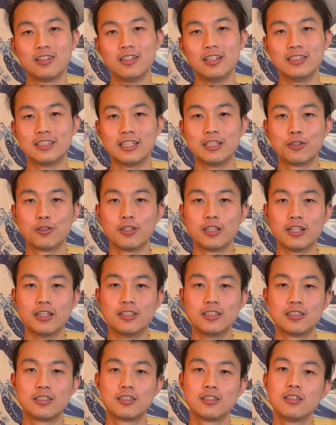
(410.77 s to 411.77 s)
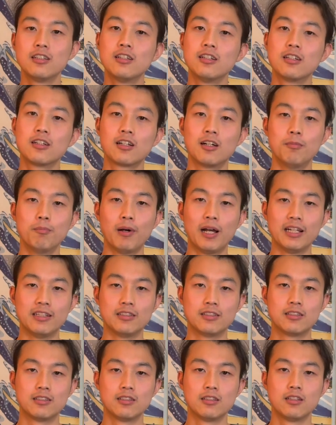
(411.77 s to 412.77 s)
Essentially, it just
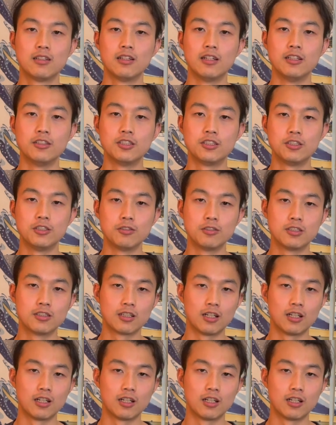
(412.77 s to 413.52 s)
uses